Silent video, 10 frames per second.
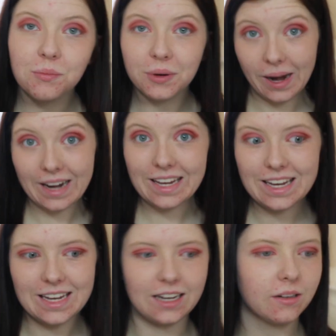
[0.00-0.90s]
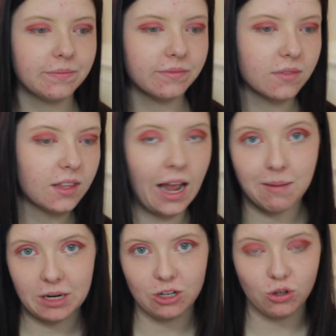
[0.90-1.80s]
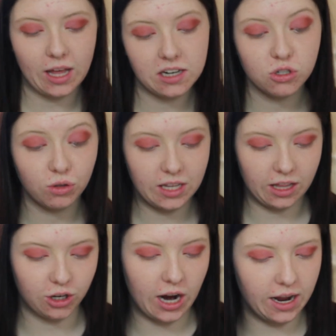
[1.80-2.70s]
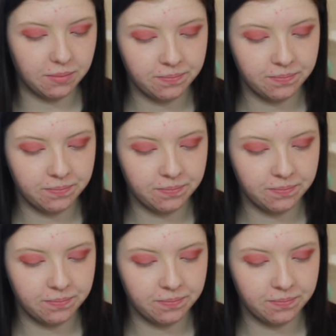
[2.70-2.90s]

Pretty! Now I'm going to do that to the other eye.